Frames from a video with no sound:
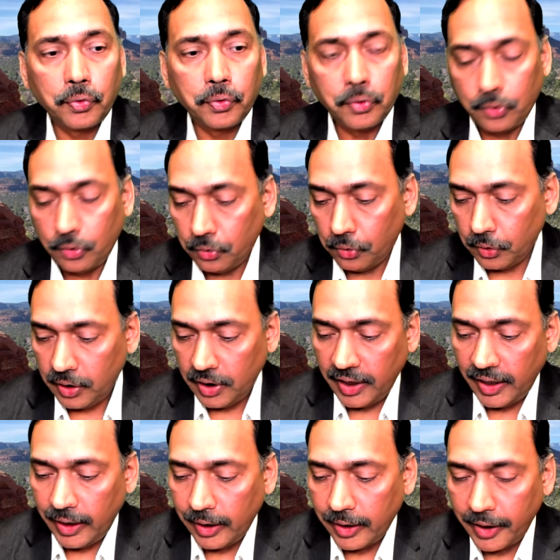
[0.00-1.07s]
So
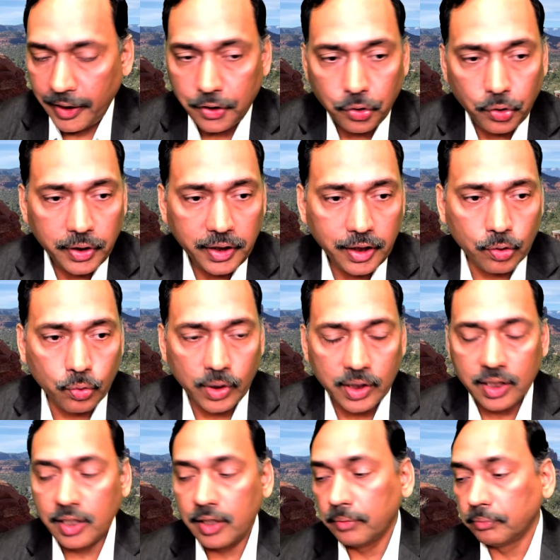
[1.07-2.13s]
tail ratio
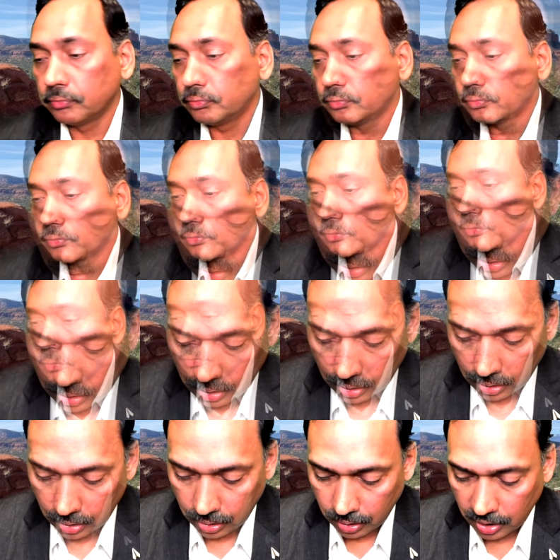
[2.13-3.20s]
equals
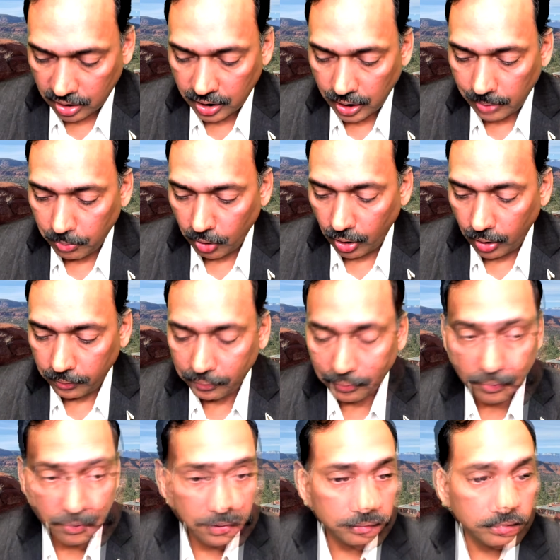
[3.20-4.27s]
sum of,
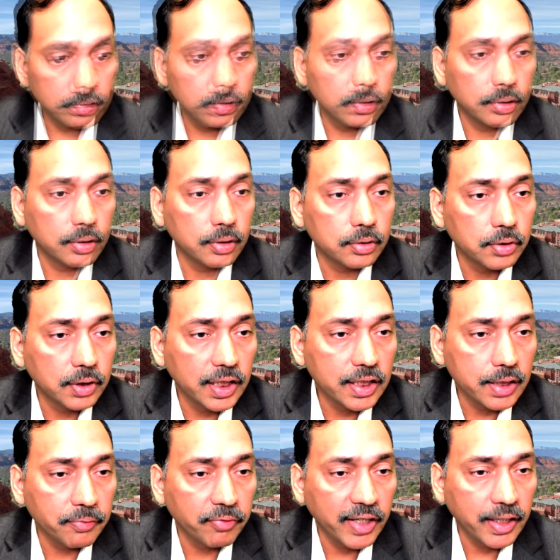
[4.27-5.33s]
so there is a
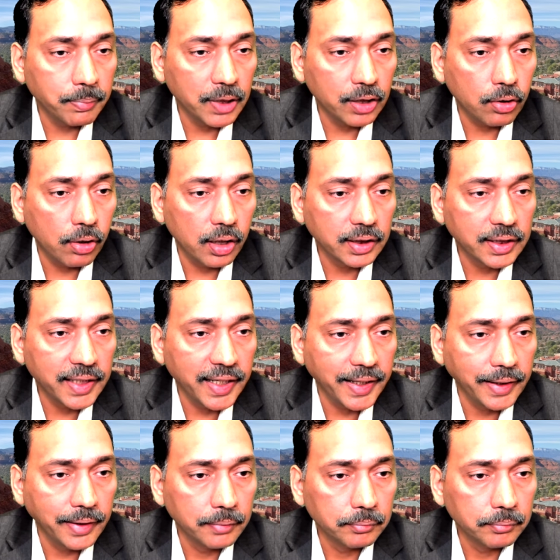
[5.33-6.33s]
variable called tail,